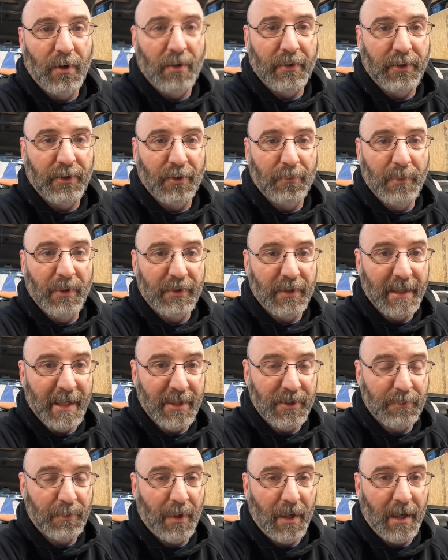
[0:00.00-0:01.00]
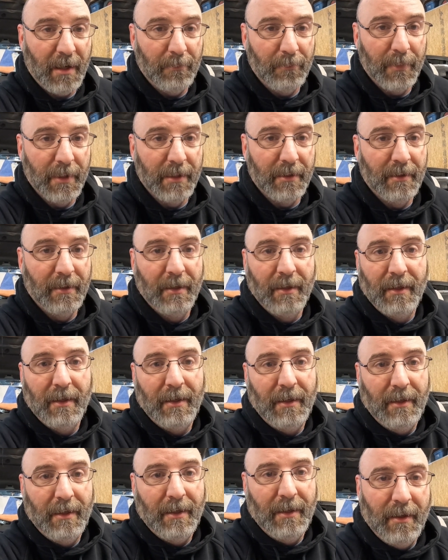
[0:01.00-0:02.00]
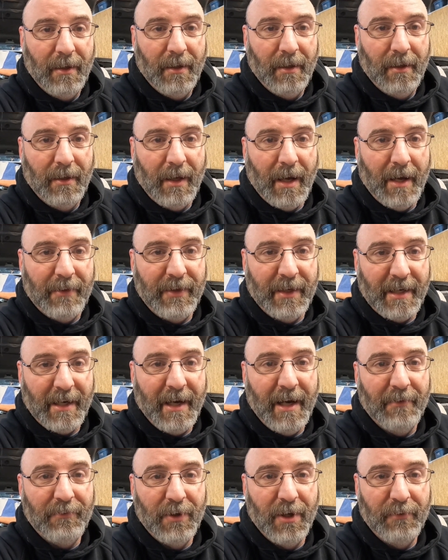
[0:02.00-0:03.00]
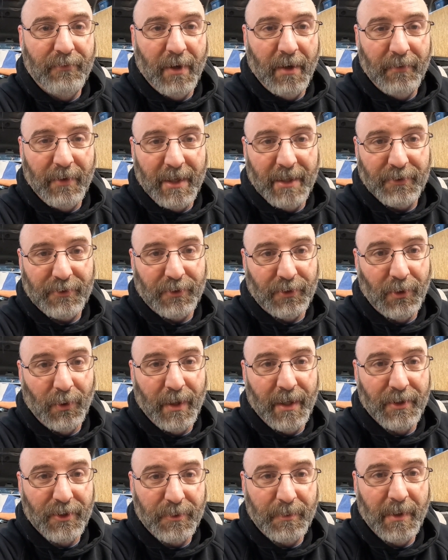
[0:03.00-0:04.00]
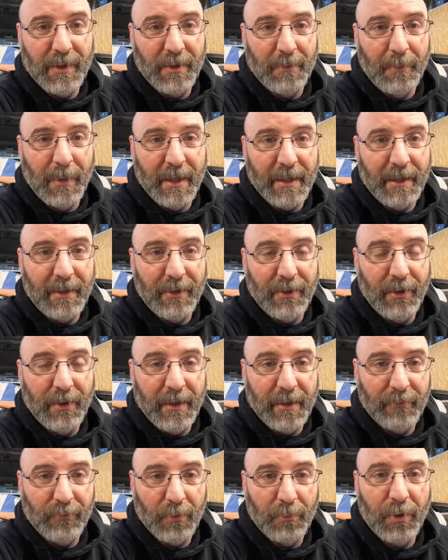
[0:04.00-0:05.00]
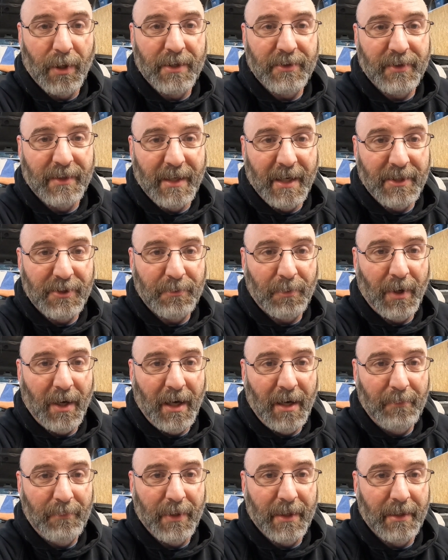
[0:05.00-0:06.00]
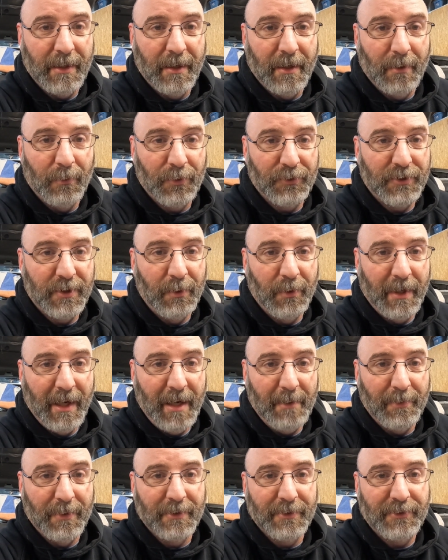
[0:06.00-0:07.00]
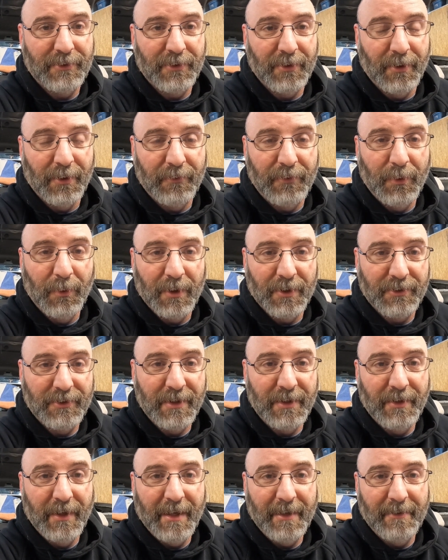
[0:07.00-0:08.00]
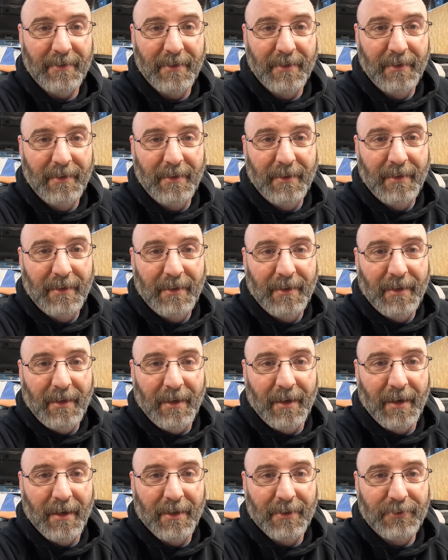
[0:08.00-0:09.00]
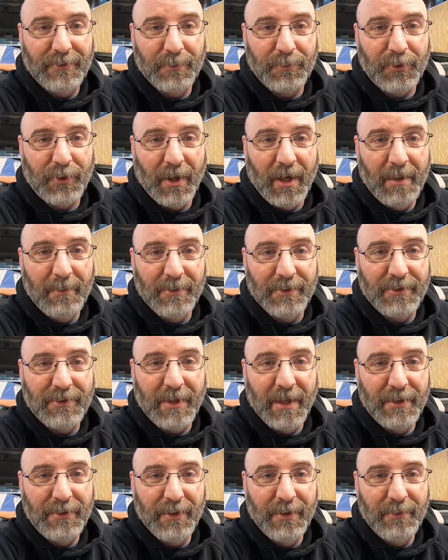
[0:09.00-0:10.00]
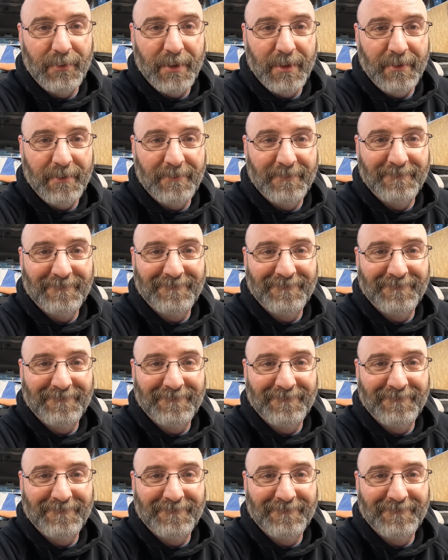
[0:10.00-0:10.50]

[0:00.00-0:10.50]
wrong here but the hpop, but I think I have enough evidence to go ahead and spend the money to go and replace the hpop, and we'll see what happens. So if you want to see that, subscribe and stay tuned.